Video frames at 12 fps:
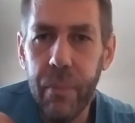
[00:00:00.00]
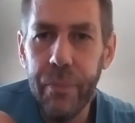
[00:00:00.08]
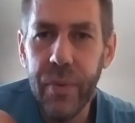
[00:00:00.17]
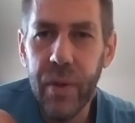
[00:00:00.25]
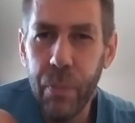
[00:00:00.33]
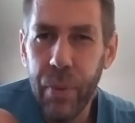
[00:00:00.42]

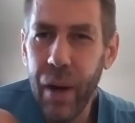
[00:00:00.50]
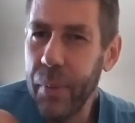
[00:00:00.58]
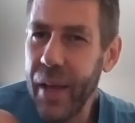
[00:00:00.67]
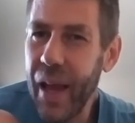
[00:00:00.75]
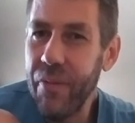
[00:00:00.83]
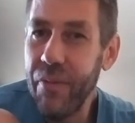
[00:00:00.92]
you
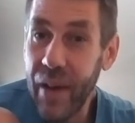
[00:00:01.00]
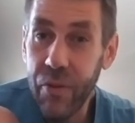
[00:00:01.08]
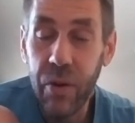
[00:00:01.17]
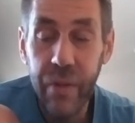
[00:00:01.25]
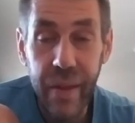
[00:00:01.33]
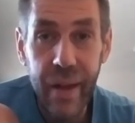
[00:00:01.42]
probably have
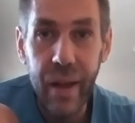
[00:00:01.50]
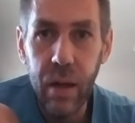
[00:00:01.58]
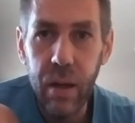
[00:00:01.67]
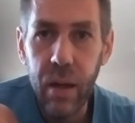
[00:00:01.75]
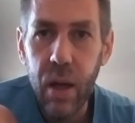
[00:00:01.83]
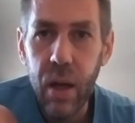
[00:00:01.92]
never then
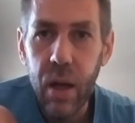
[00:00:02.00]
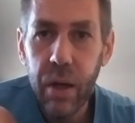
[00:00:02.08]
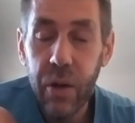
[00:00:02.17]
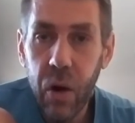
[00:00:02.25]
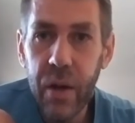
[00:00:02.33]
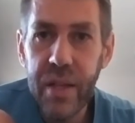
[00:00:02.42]

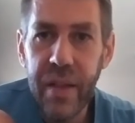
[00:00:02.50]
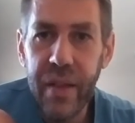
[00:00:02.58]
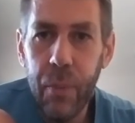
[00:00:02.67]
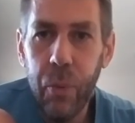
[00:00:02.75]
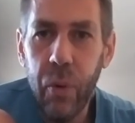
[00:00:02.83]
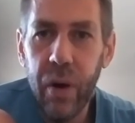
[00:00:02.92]
gone to
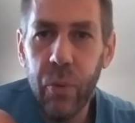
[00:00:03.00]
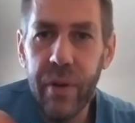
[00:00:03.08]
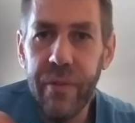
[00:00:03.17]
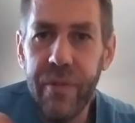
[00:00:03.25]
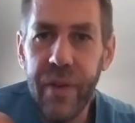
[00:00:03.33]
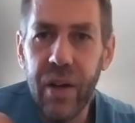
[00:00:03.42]
that point where you
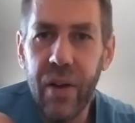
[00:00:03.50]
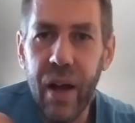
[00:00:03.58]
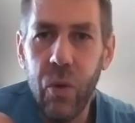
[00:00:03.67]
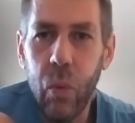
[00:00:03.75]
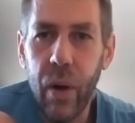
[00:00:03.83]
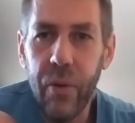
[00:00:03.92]
figured out
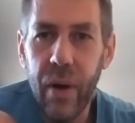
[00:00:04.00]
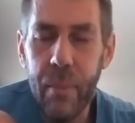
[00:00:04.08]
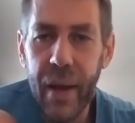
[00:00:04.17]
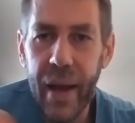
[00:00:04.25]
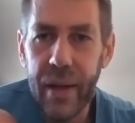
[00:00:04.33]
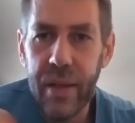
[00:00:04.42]
a 1 rep
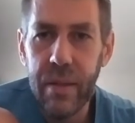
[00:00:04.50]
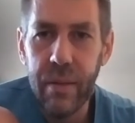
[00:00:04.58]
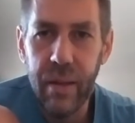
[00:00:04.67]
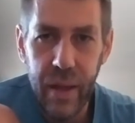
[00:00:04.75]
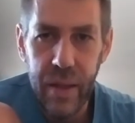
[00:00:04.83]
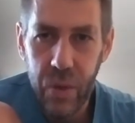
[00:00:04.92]
max,
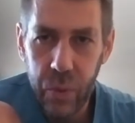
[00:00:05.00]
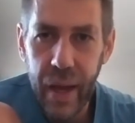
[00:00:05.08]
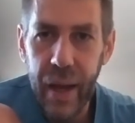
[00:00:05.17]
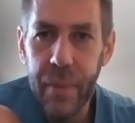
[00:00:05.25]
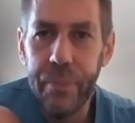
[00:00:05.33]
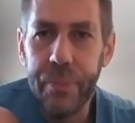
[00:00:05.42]
and that's
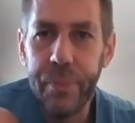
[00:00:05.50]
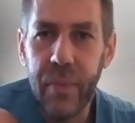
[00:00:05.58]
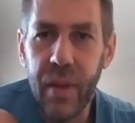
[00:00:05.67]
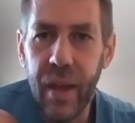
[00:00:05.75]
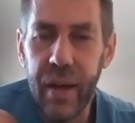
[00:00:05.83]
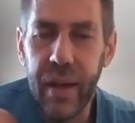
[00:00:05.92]
okay.
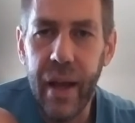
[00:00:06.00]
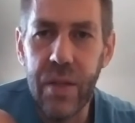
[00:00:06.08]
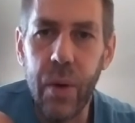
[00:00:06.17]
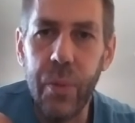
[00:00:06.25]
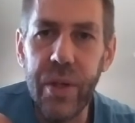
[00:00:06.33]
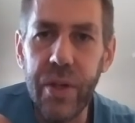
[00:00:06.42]
That again is
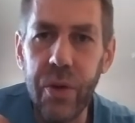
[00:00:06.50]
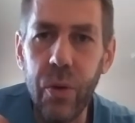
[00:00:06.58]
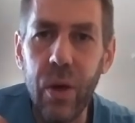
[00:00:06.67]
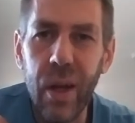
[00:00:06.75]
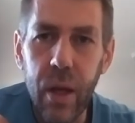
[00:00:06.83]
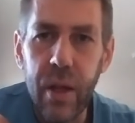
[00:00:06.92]
why we do
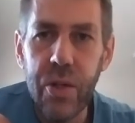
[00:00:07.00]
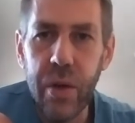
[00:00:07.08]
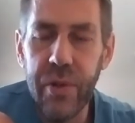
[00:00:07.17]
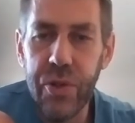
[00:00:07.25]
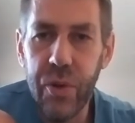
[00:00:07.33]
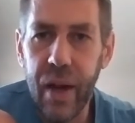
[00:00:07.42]
sort of
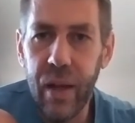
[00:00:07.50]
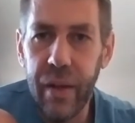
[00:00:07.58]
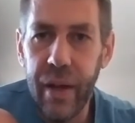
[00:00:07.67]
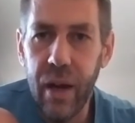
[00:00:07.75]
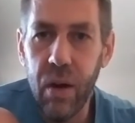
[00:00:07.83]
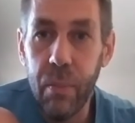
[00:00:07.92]
a trial and
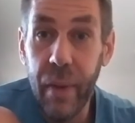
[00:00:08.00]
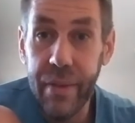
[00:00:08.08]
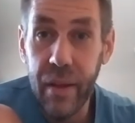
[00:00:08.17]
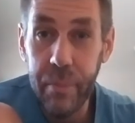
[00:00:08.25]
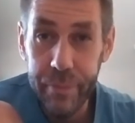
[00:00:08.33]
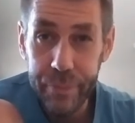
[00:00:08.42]
error
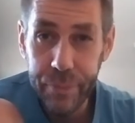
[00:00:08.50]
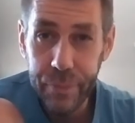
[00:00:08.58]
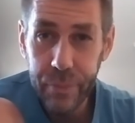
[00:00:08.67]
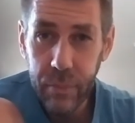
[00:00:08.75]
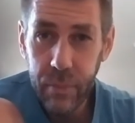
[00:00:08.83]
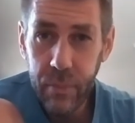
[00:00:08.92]
method
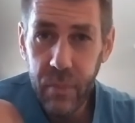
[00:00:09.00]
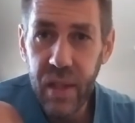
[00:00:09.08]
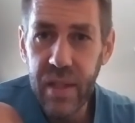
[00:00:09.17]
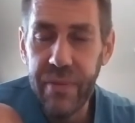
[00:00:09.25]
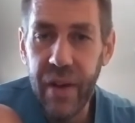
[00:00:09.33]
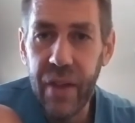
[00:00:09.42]

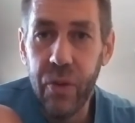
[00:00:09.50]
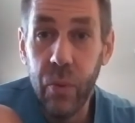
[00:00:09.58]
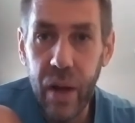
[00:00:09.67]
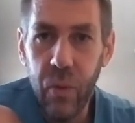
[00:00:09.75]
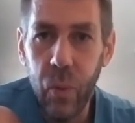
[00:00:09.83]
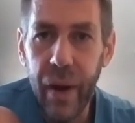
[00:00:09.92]
to find the
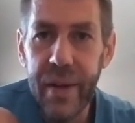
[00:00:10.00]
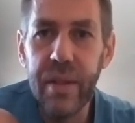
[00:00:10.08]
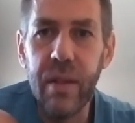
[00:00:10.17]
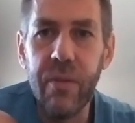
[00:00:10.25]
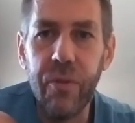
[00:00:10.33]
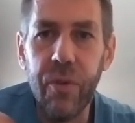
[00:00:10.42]
right weight
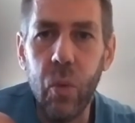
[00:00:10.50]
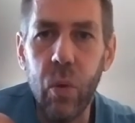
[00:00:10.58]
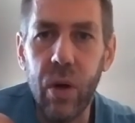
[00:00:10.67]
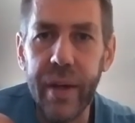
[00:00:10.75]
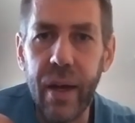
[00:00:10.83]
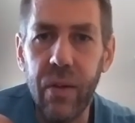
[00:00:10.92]
for a
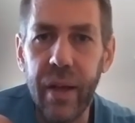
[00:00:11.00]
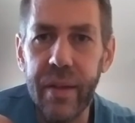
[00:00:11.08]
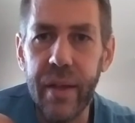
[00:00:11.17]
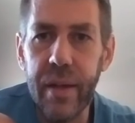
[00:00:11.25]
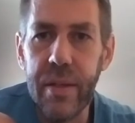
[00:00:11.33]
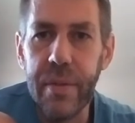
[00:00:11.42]
workout like
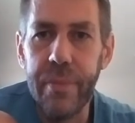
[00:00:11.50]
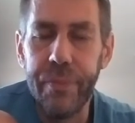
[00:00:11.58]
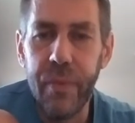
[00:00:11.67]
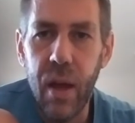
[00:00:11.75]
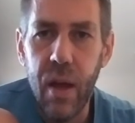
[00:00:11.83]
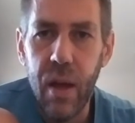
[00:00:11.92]
this.
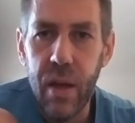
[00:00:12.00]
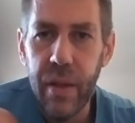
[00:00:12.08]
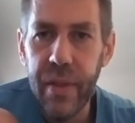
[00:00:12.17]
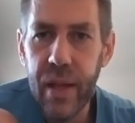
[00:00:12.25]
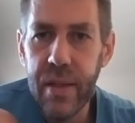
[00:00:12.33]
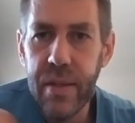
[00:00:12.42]

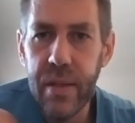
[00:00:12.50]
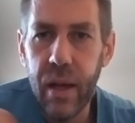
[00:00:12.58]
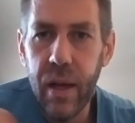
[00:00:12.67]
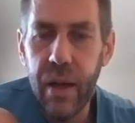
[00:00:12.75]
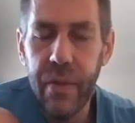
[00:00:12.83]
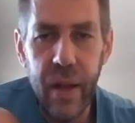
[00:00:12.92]
That's
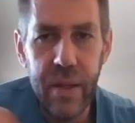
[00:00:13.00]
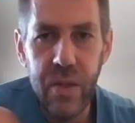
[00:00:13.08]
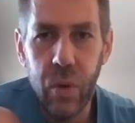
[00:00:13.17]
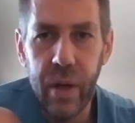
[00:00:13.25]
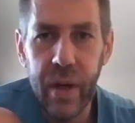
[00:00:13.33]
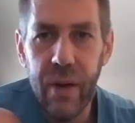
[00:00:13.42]
the
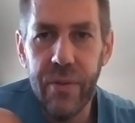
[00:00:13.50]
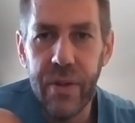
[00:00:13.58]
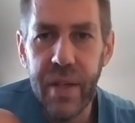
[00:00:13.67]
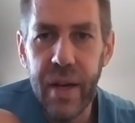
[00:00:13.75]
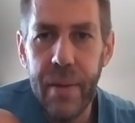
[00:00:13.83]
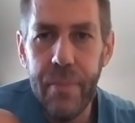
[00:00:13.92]
workout for
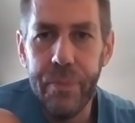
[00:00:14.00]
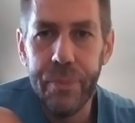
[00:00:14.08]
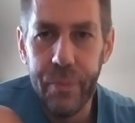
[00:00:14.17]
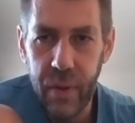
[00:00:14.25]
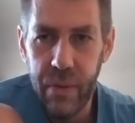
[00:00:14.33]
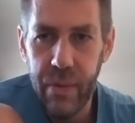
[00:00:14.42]
today.
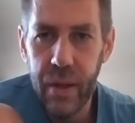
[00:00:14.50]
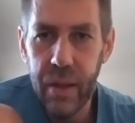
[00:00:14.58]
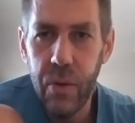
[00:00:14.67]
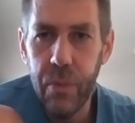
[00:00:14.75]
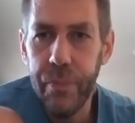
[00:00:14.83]
Thank you.